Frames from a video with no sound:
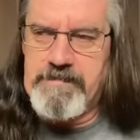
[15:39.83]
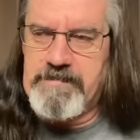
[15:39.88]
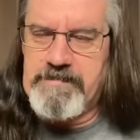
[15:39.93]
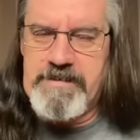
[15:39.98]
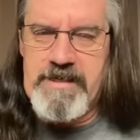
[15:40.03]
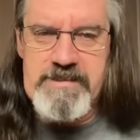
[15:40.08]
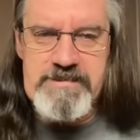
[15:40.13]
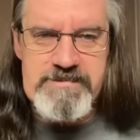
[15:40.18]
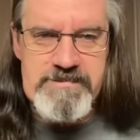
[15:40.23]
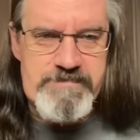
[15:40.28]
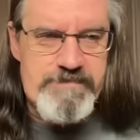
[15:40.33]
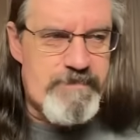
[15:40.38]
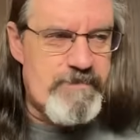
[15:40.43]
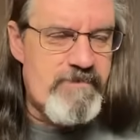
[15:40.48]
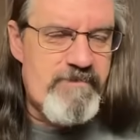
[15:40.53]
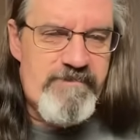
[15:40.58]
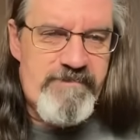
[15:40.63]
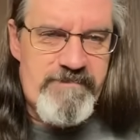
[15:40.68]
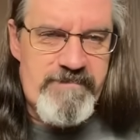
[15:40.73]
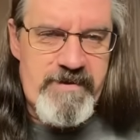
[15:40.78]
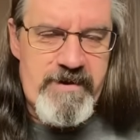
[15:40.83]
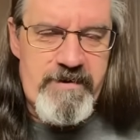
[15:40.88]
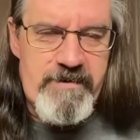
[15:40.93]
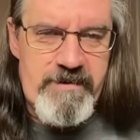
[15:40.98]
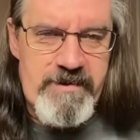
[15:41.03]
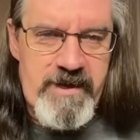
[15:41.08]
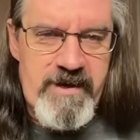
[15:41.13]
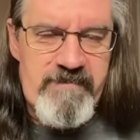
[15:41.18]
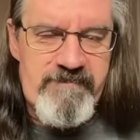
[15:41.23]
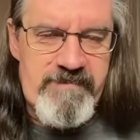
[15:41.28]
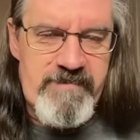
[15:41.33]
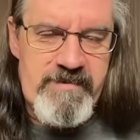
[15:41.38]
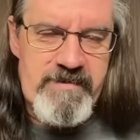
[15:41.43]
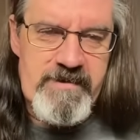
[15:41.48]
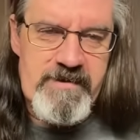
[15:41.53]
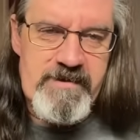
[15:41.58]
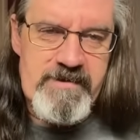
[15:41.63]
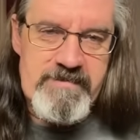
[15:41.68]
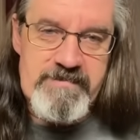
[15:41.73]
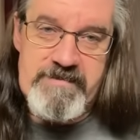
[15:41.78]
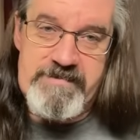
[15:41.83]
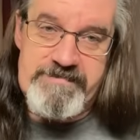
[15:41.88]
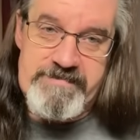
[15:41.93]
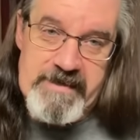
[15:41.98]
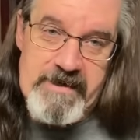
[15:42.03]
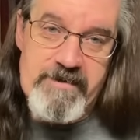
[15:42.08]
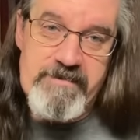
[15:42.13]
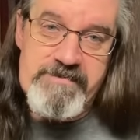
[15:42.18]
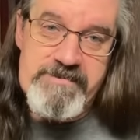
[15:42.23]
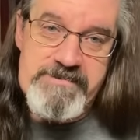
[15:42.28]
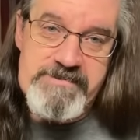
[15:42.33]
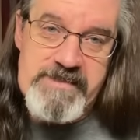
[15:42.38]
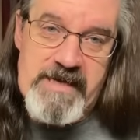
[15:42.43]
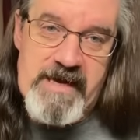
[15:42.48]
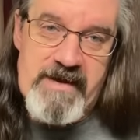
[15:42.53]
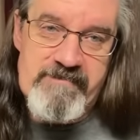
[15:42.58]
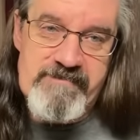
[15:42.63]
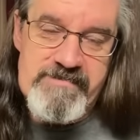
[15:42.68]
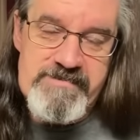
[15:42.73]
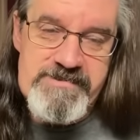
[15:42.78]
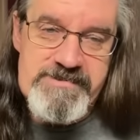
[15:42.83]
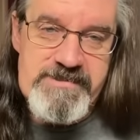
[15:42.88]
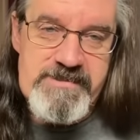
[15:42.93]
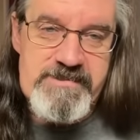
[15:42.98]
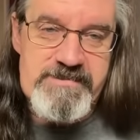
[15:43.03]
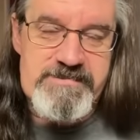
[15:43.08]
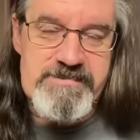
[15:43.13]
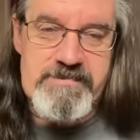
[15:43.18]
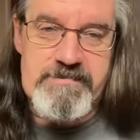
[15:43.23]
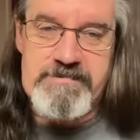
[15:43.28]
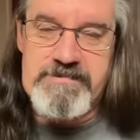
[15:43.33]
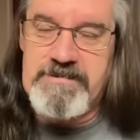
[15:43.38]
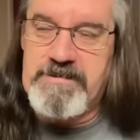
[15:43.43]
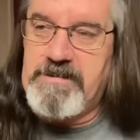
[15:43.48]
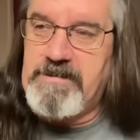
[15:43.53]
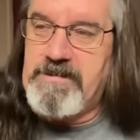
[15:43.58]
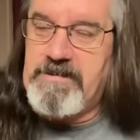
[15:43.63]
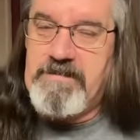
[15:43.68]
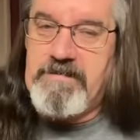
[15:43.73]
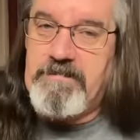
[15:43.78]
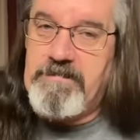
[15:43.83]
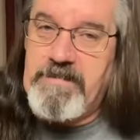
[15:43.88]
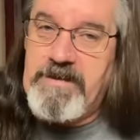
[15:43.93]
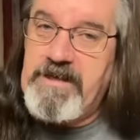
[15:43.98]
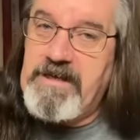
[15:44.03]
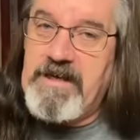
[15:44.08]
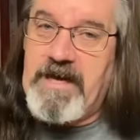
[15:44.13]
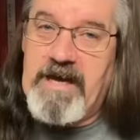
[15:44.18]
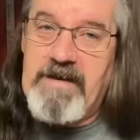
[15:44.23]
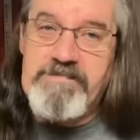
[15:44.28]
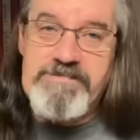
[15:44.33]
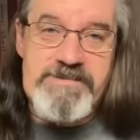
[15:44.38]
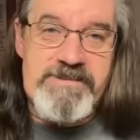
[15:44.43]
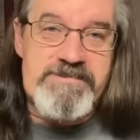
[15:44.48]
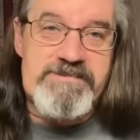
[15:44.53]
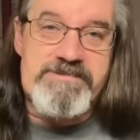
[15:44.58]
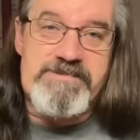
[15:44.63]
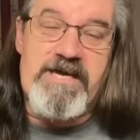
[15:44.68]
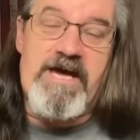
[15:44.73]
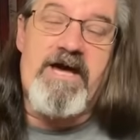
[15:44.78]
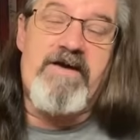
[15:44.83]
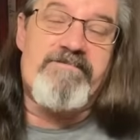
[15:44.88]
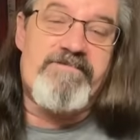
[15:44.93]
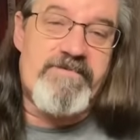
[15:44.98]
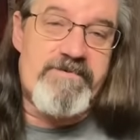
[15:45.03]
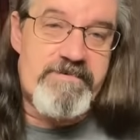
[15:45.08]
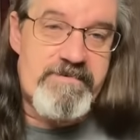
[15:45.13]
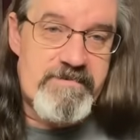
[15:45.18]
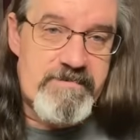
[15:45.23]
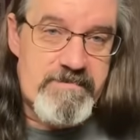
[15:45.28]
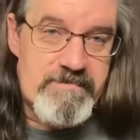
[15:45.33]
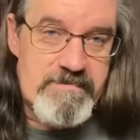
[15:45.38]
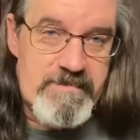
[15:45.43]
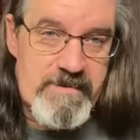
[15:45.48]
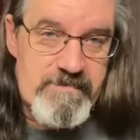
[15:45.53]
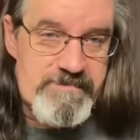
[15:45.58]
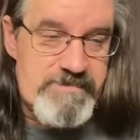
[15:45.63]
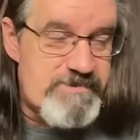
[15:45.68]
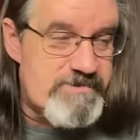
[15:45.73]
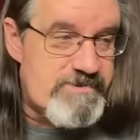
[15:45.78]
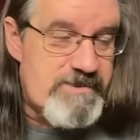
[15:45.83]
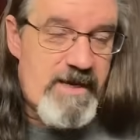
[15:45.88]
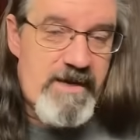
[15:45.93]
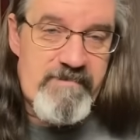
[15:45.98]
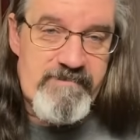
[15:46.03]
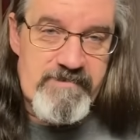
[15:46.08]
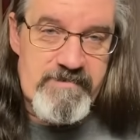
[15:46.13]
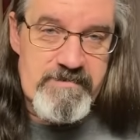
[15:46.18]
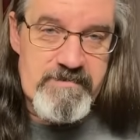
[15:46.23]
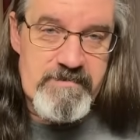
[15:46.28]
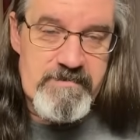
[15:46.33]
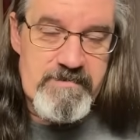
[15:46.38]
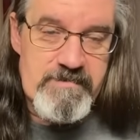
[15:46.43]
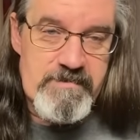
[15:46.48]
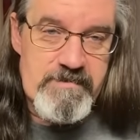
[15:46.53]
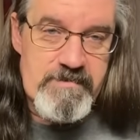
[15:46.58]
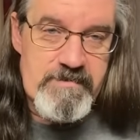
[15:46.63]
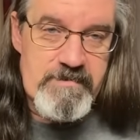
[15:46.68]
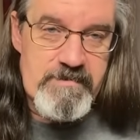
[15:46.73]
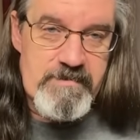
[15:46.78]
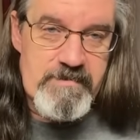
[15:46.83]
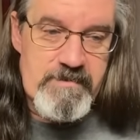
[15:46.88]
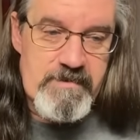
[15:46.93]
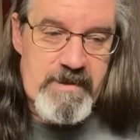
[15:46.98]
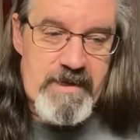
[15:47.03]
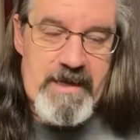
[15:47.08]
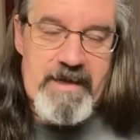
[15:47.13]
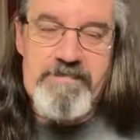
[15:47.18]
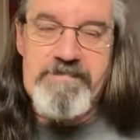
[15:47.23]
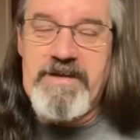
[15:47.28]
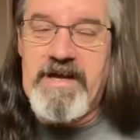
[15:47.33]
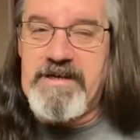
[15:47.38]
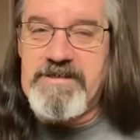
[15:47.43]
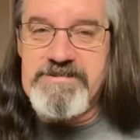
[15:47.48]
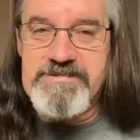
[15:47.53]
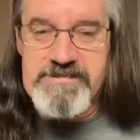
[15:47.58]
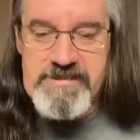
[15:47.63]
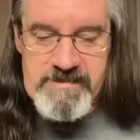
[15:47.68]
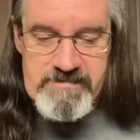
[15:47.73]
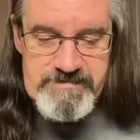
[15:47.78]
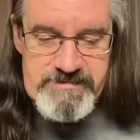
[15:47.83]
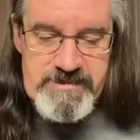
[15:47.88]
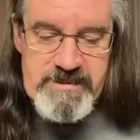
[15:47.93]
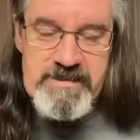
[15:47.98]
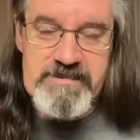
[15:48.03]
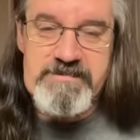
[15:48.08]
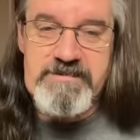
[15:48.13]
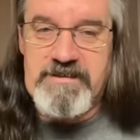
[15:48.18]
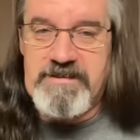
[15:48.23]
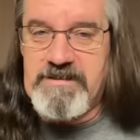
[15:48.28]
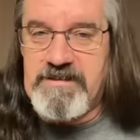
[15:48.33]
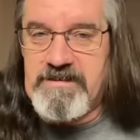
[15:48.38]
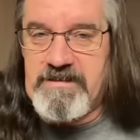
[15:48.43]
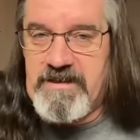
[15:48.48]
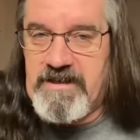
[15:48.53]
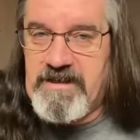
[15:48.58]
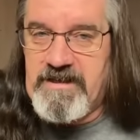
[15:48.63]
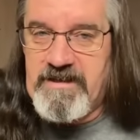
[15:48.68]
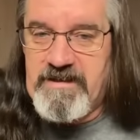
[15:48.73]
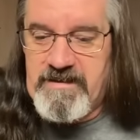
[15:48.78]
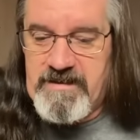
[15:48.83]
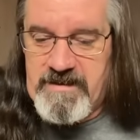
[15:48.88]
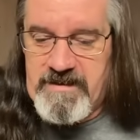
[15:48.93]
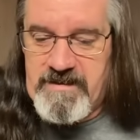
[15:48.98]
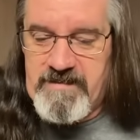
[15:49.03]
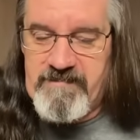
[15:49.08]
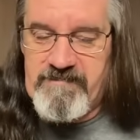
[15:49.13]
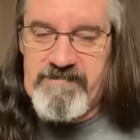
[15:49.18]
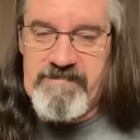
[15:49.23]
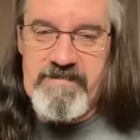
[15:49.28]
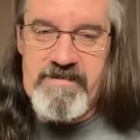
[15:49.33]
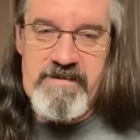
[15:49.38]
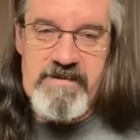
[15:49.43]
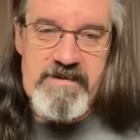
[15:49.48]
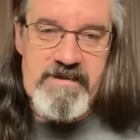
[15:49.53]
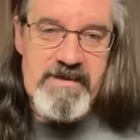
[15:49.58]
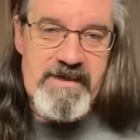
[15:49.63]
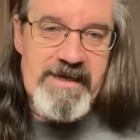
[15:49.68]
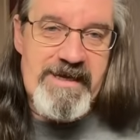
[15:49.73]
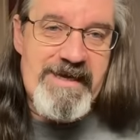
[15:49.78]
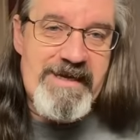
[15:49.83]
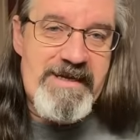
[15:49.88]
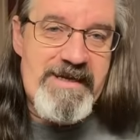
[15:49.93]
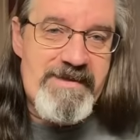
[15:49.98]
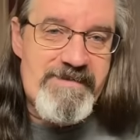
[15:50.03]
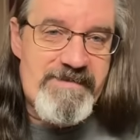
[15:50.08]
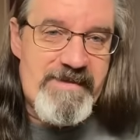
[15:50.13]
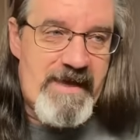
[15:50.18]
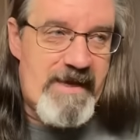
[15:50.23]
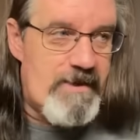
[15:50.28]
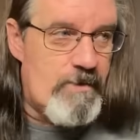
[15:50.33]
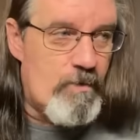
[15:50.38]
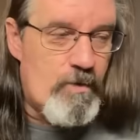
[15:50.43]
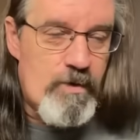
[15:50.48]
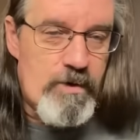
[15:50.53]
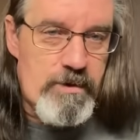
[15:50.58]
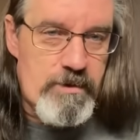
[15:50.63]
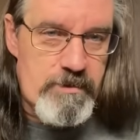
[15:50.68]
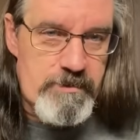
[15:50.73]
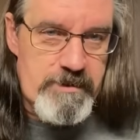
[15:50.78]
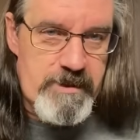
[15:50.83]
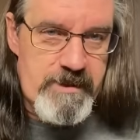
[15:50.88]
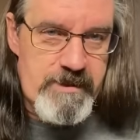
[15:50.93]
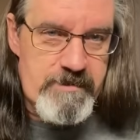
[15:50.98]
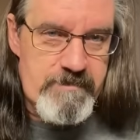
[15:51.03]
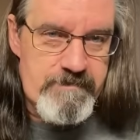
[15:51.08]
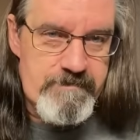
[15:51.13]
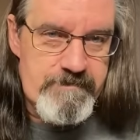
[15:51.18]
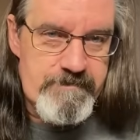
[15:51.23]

That's proof there enough that they're the sovereign citizen. Me, I'm just sovereign. I'm just sovereign. I'm not a subject of anything worldly.